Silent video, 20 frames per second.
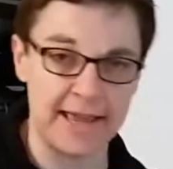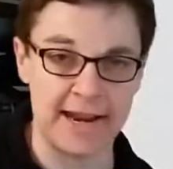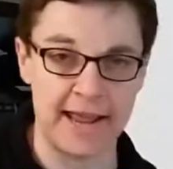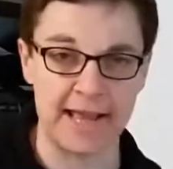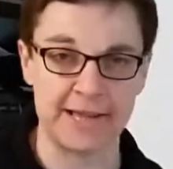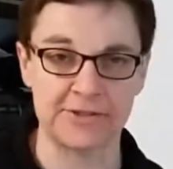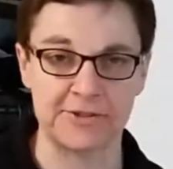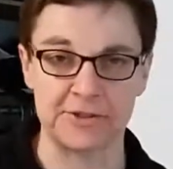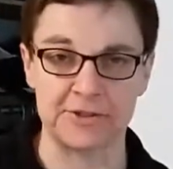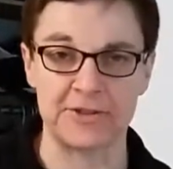an
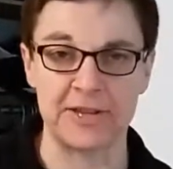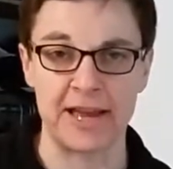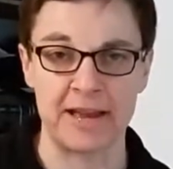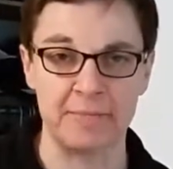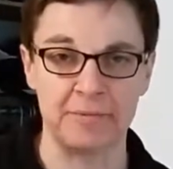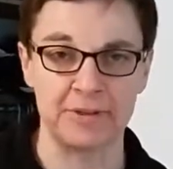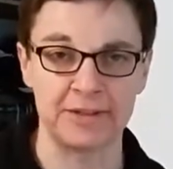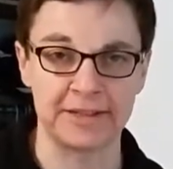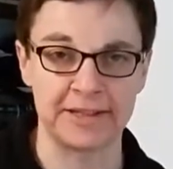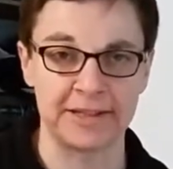antacid
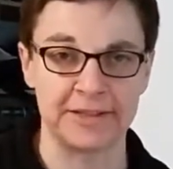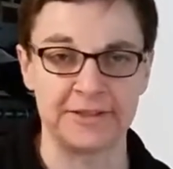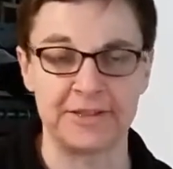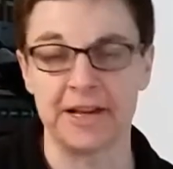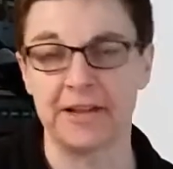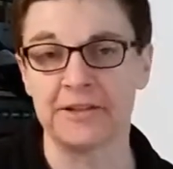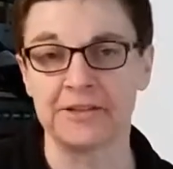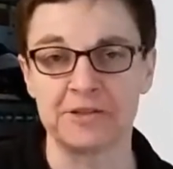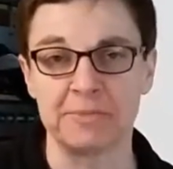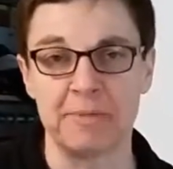tablet can
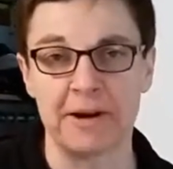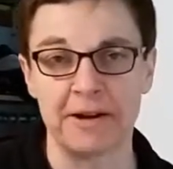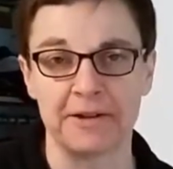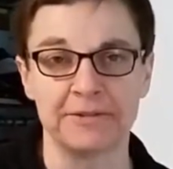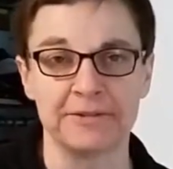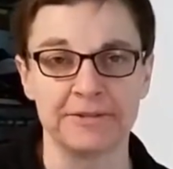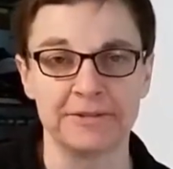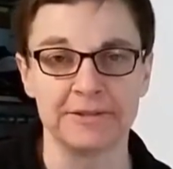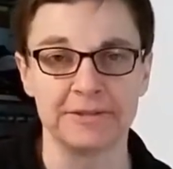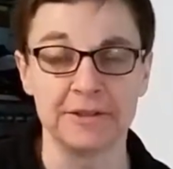tell us
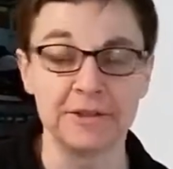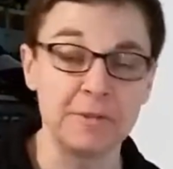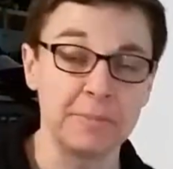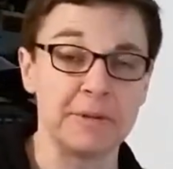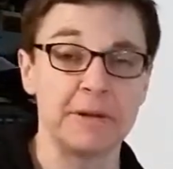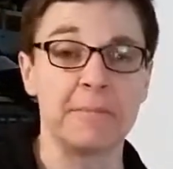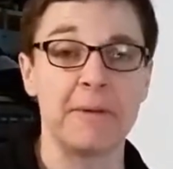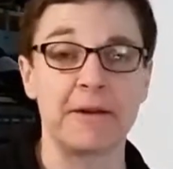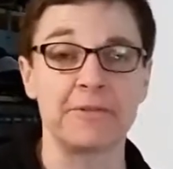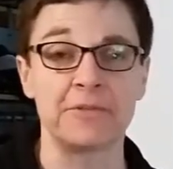a little
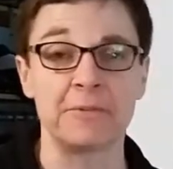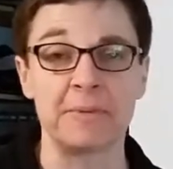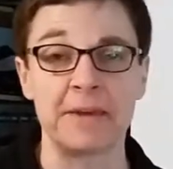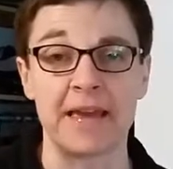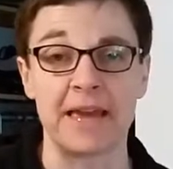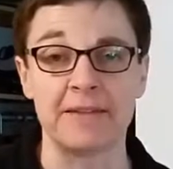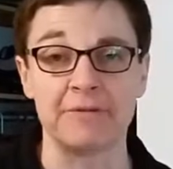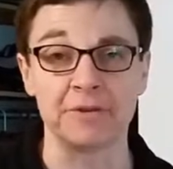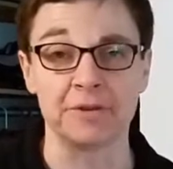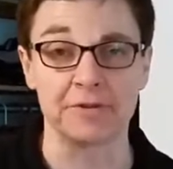bit about the
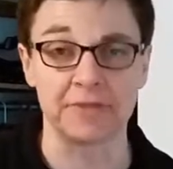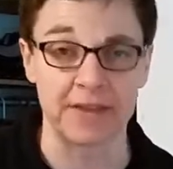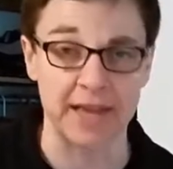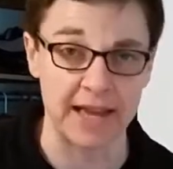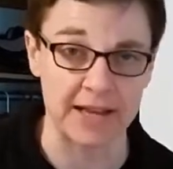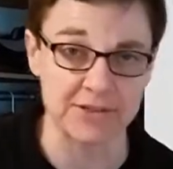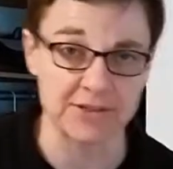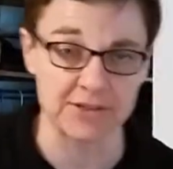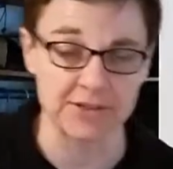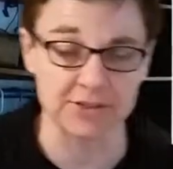behavior of
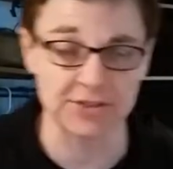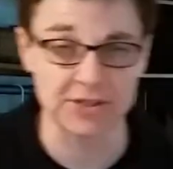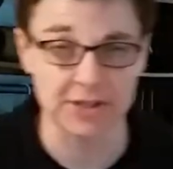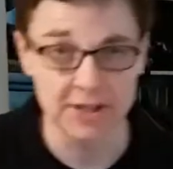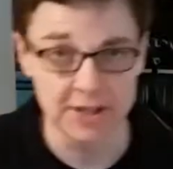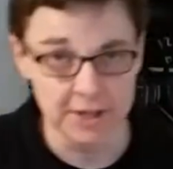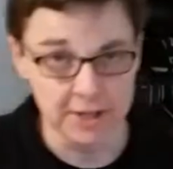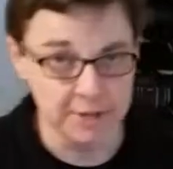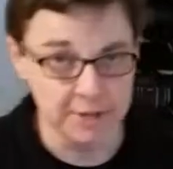gases.